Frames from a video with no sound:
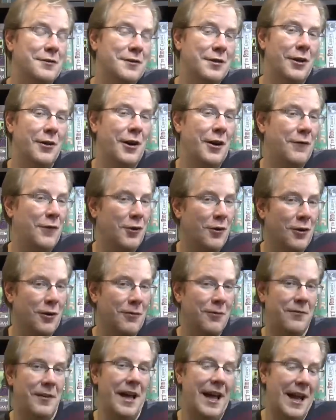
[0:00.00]
So if you're
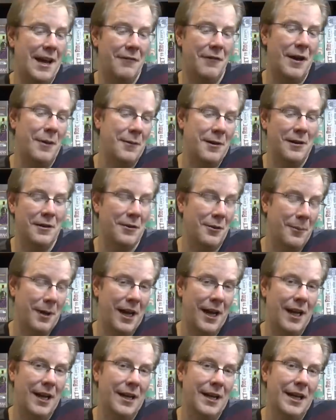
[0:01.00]
a fan of Eminent
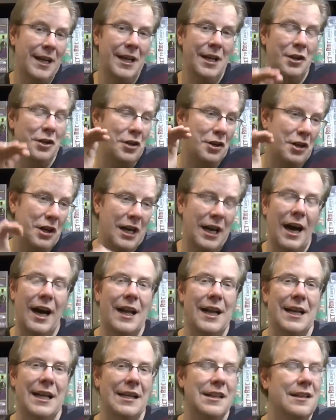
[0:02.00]
Domain, you
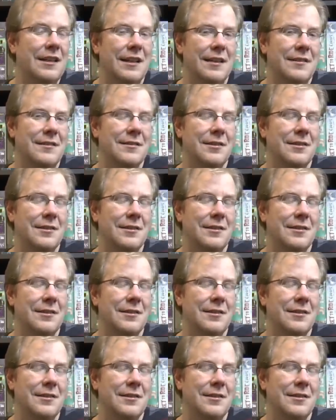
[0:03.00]
gotta get this.